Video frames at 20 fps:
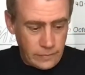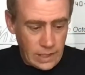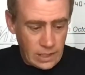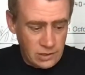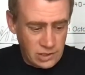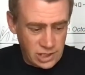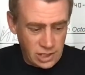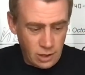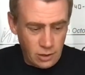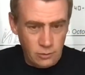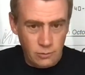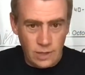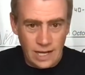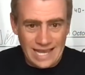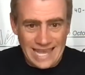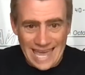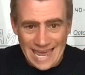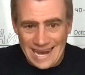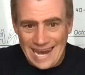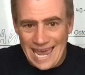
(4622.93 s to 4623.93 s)
So
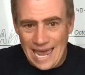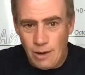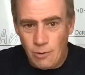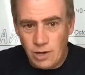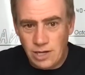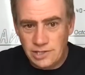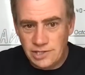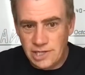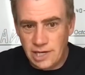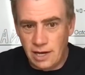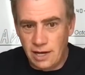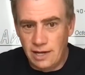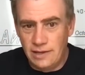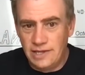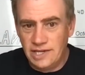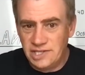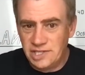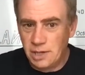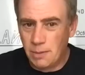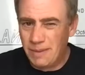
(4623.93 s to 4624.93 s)
again, how I tie
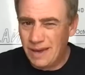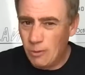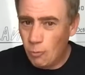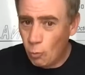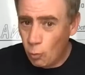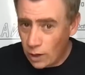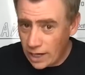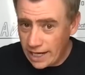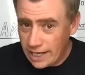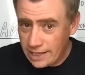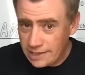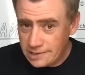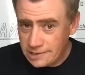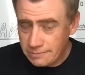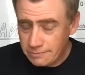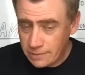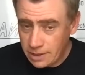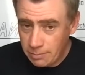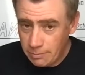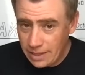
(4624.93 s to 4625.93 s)
this is a bit weird
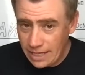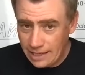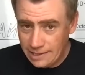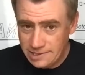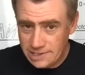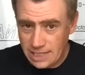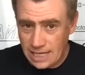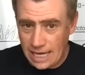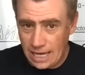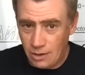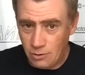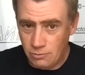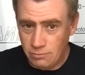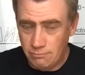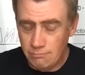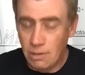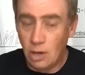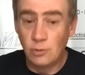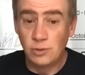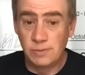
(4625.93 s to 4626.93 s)
compared to how
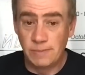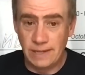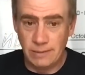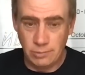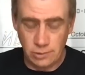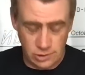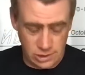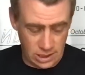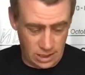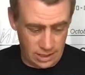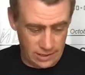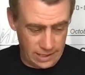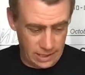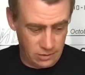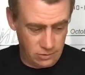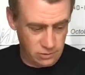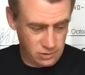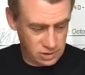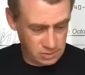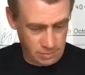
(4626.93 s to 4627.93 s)
most people tie their
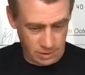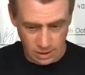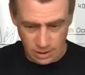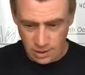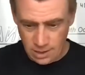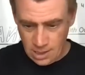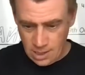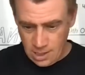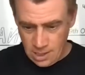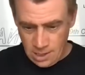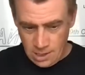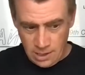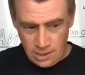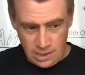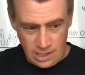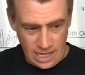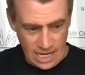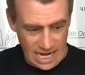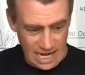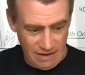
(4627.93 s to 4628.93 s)
hooks. But
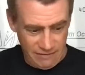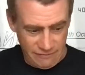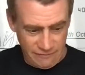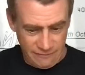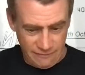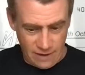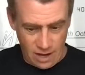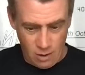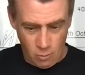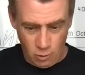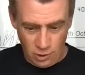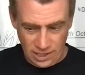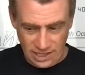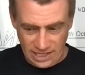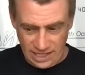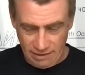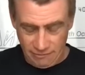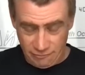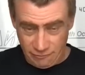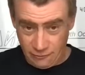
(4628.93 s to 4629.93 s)
if I
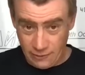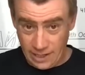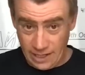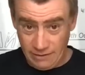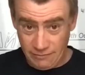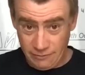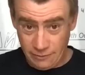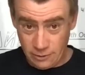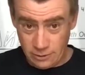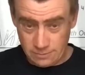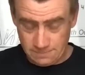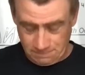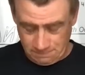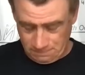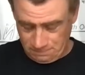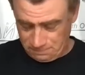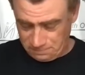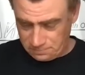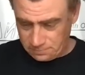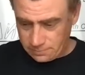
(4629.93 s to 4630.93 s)
wanted it 3 foot,
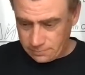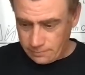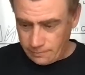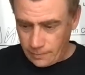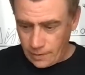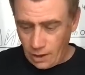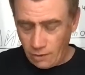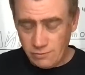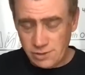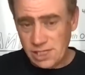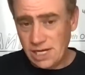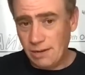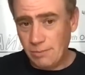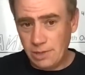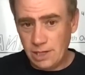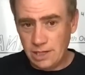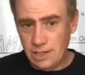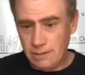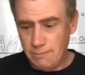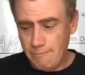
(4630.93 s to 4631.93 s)
obviously I'm
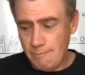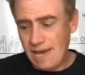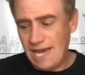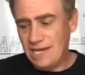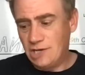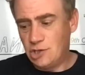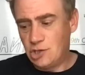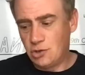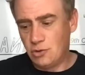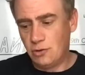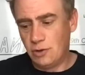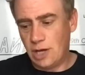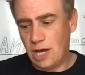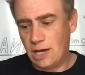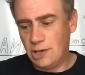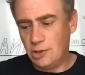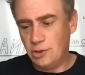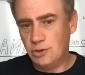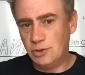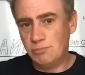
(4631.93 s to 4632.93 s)
going to make sure that I
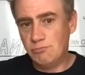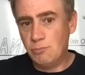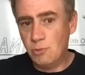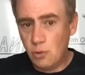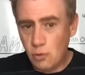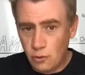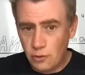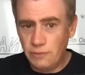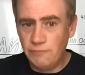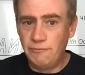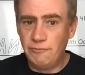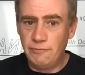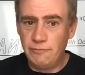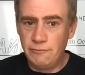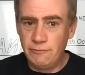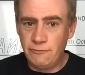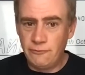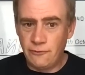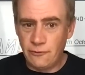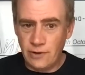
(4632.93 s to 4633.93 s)
use more than
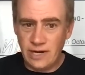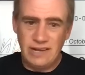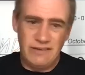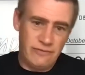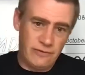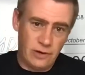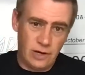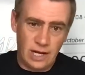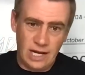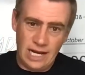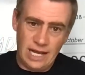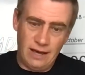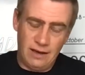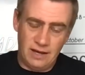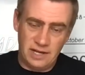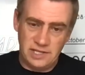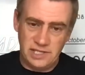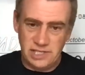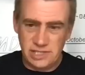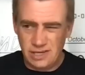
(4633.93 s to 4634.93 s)
3 foot a
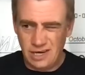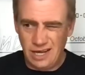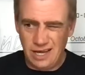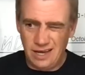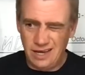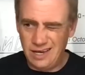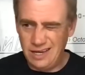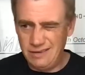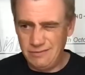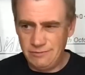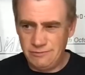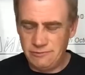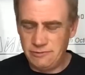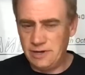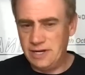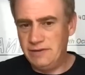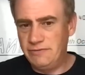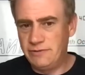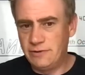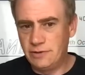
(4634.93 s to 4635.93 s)
line, so like
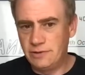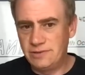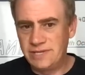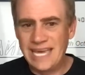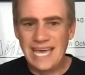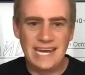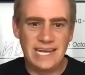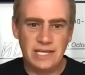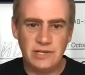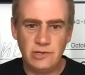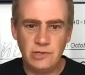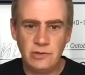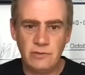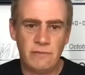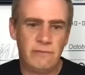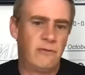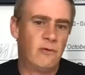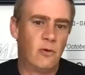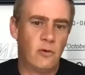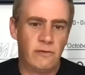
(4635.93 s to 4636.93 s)
3 foot 10 inch,
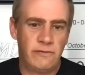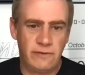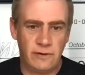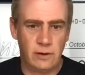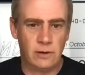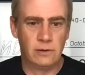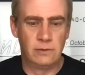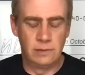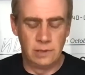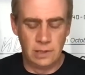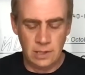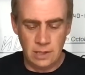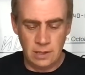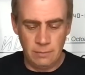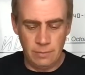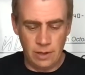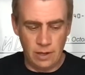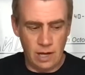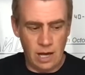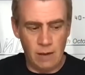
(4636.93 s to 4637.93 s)
4 foot.
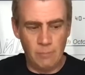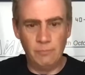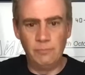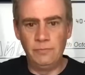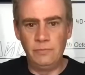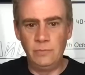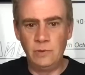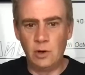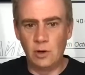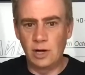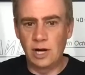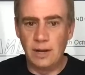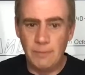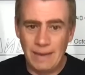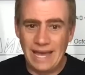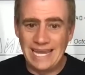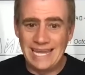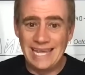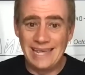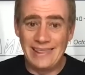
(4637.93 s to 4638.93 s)
But I'm not going to
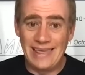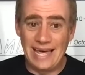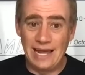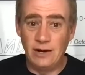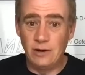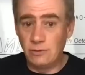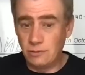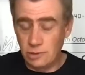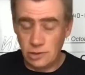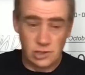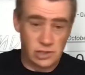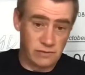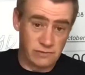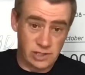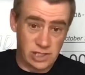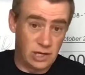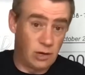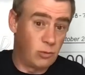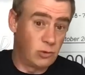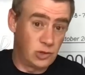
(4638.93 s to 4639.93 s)
make it that long because
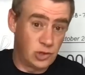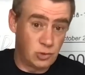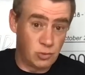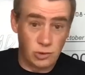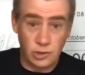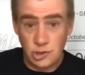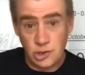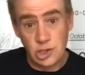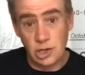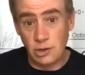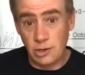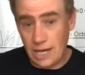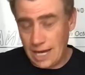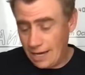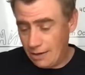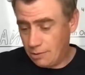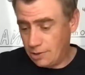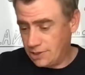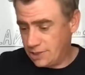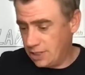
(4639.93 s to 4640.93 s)
obviously I just want to show you
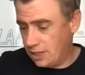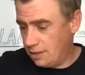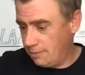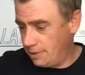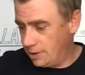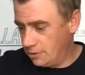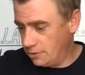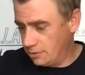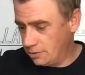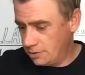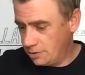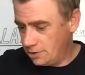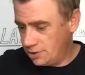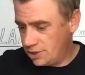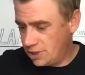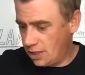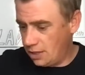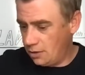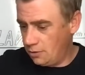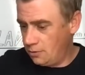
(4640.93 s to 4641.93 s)
how I tie my hook.
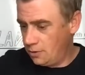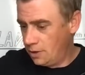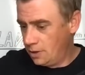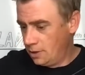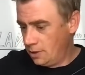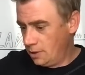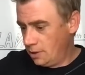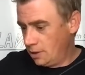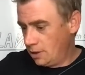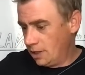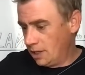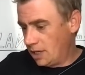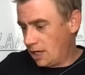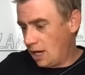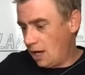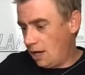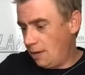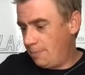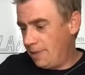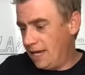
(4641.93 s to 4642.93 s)
So I'm going to
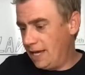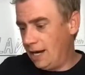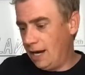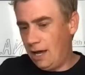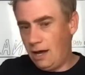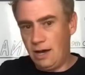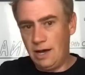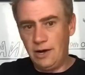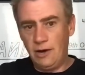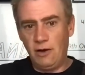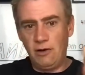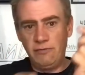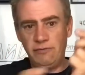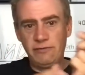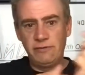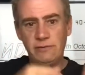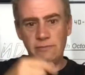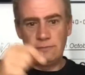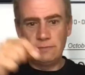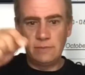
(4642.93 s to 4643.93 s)
cut a bit of line
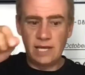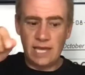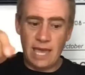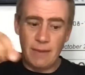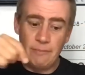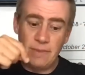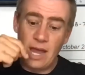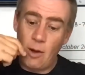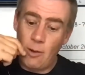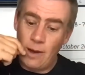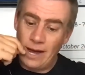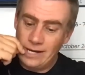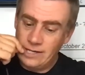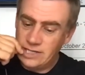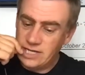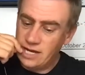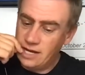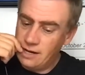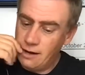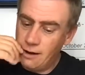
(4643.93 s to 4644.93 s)
off. Again, my
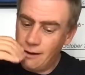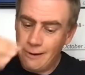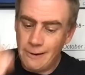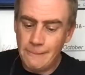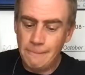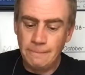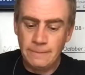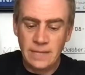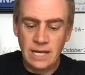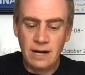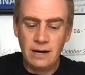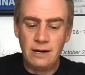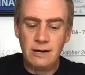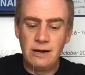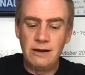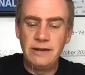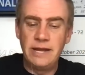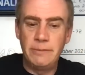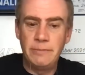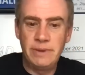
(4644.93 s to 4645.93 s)
018 line,
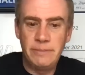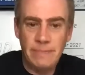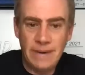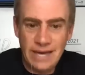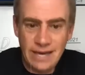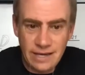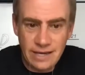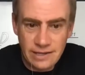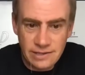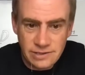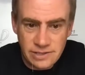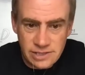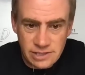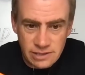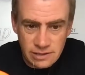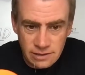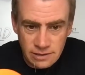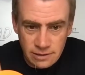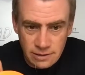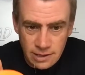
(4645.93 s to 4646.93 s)
and then my bands,
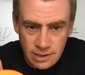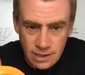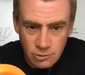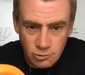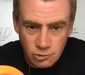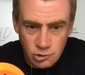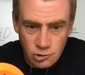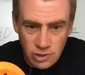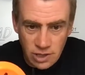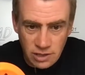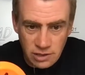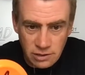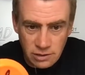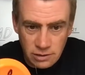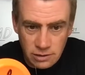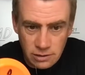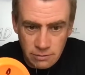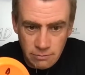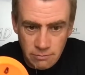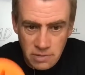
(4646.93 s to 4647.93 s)
little Drennan
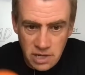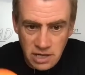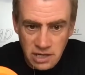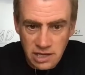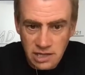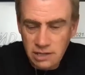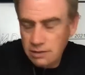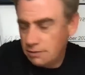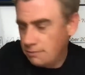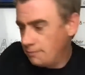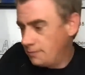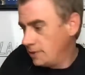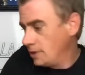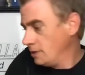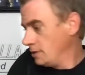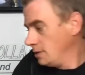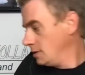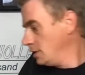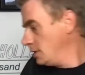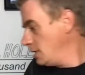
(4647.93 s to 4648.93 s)
mini,
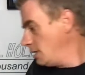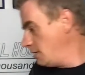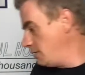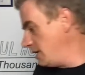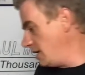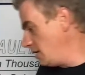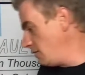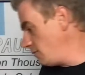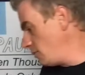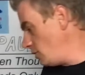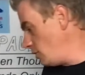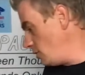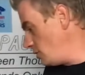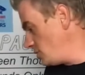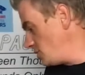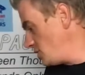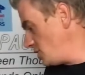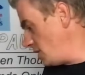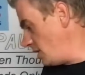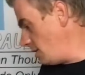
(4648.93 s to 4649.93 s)
and then I've
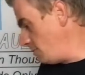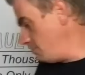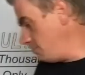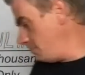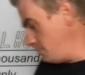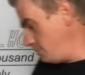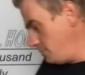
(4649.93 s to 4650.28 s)
got some